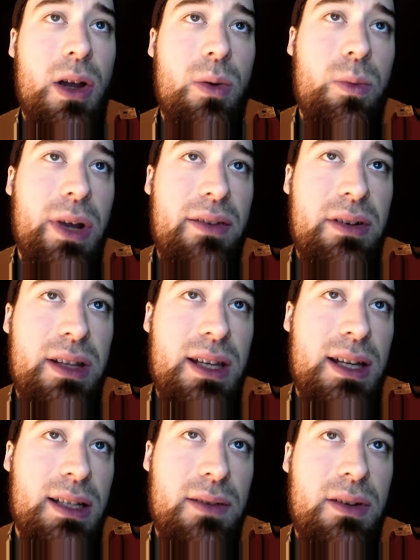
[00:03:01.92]
Whatever the
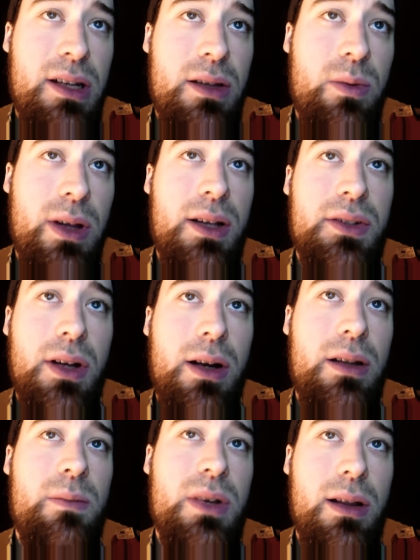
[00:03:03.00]
activity the whales
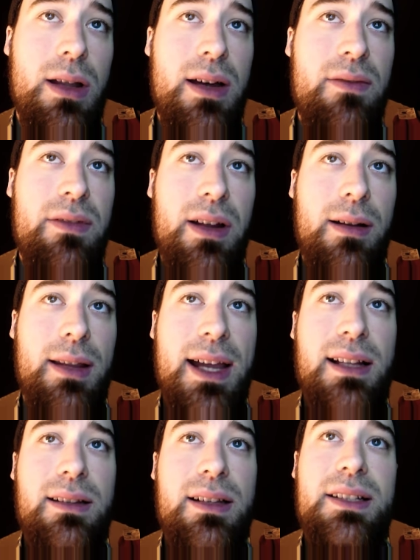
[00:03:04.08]
are in the middle of, they are
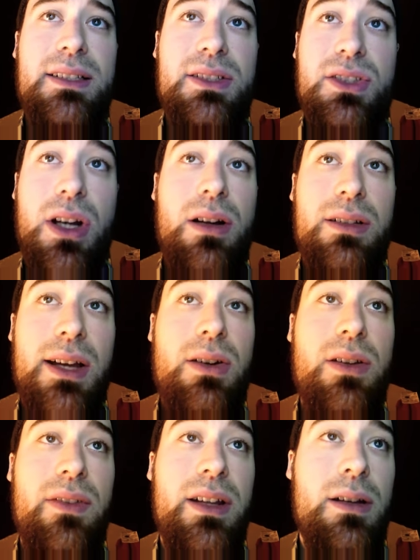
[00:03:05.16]
likely startled
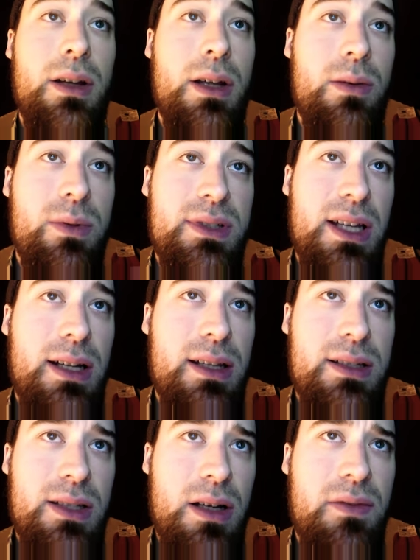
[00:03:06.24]
out of it when
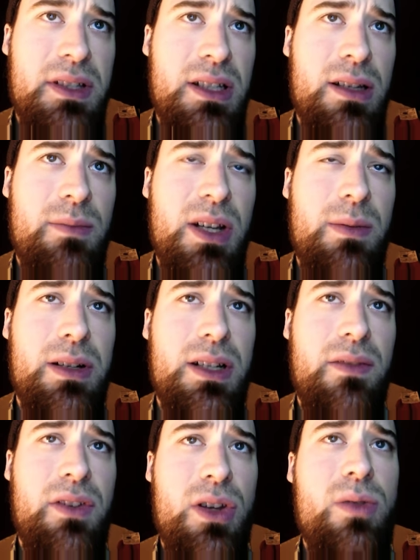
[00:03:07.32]
suddenly surfacing amid a bunch
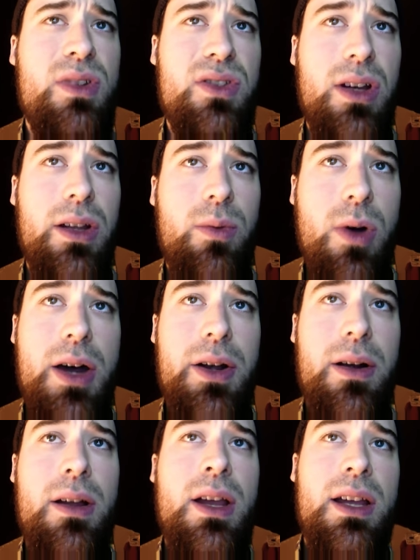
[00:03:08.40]
of humans on the
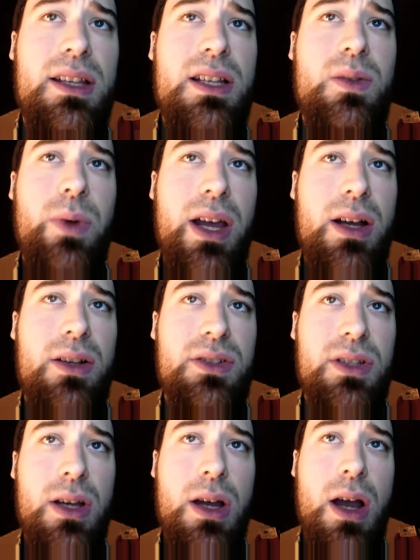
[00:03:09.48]
water. These
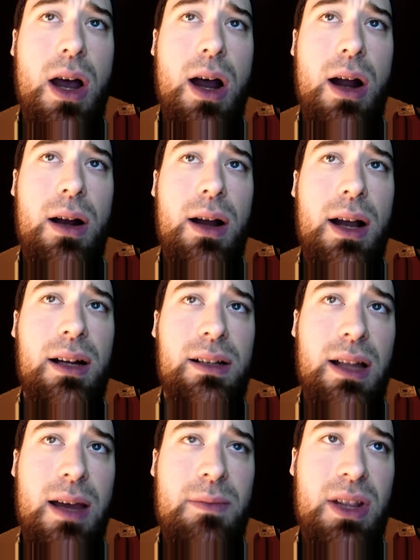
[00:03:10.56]
whales are
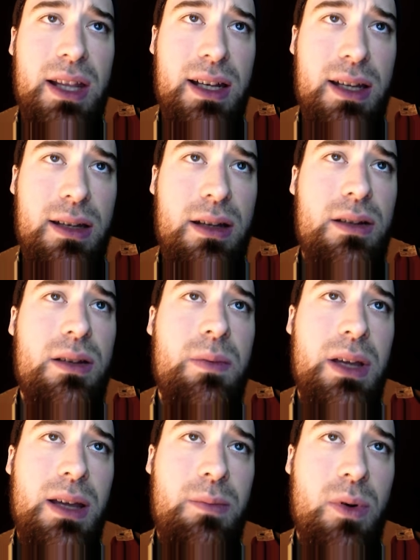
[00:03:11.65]
acclimated to
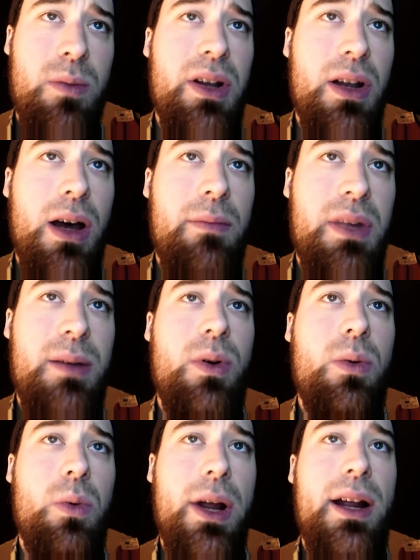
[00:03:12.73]
people, but not
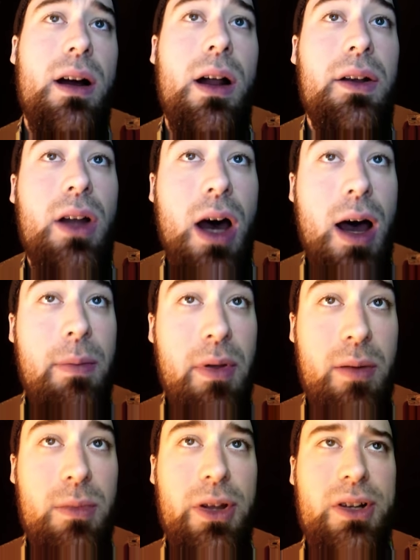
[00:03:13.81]
people right on top of
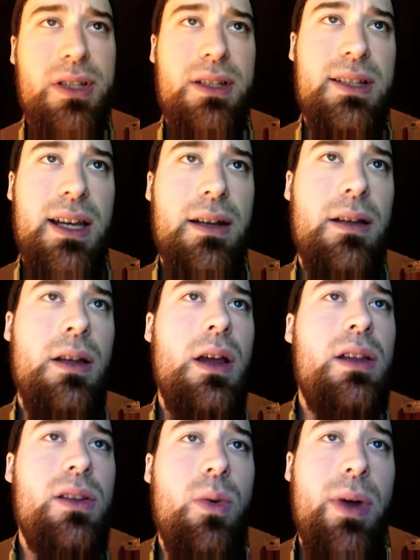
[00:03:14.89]
them, Larson said.
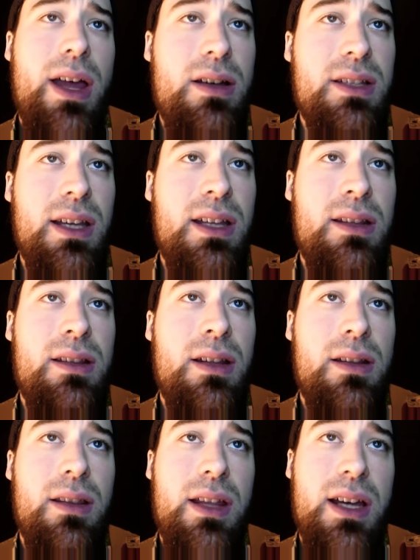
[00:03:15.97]
The whales in
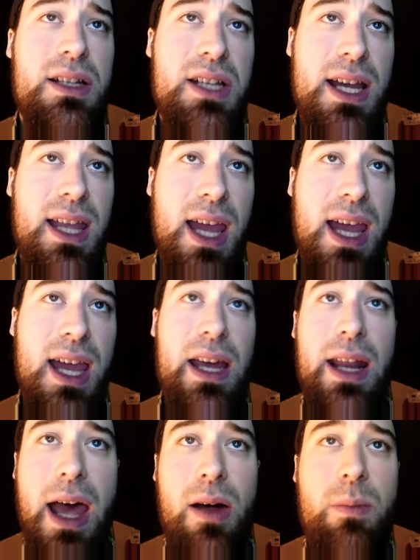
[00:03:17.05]
the JK
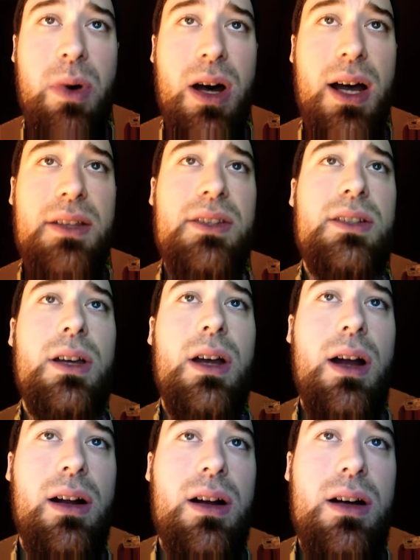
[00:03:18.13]
and L pods
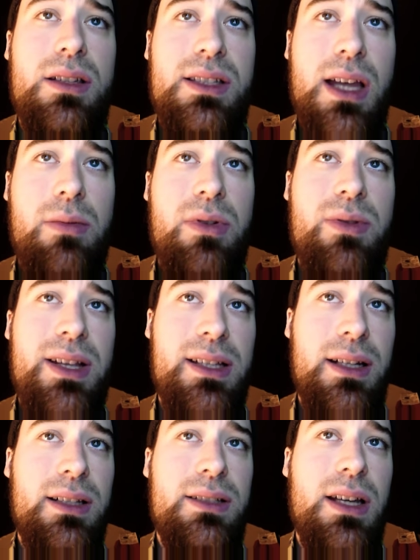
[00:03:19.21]
are called southern
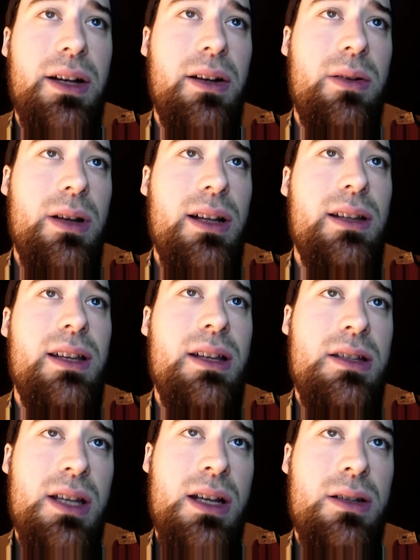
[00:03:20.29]
residents and are critically
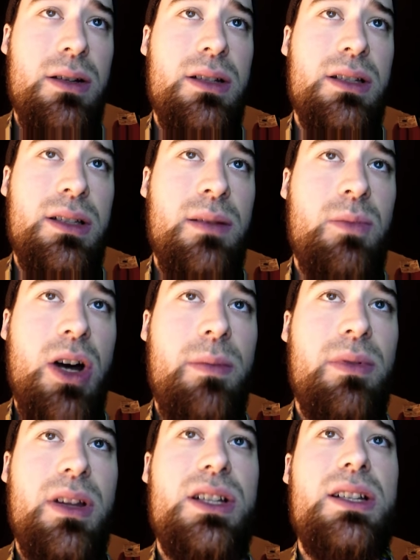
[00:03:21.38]
endangered distinct
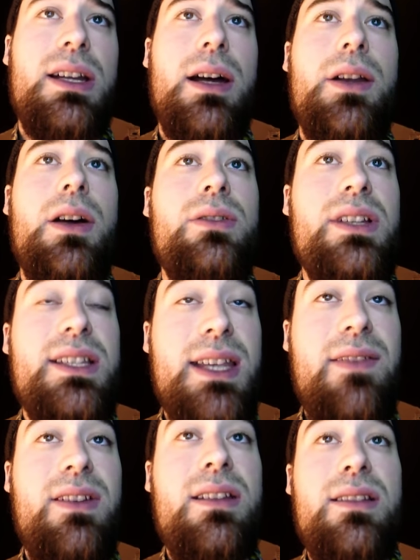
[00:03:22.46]
population down to only
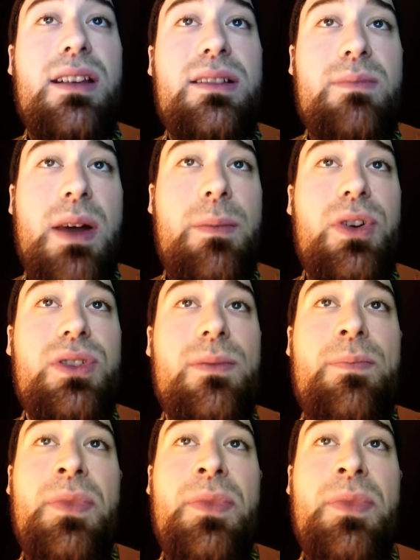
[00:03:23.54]
76 members.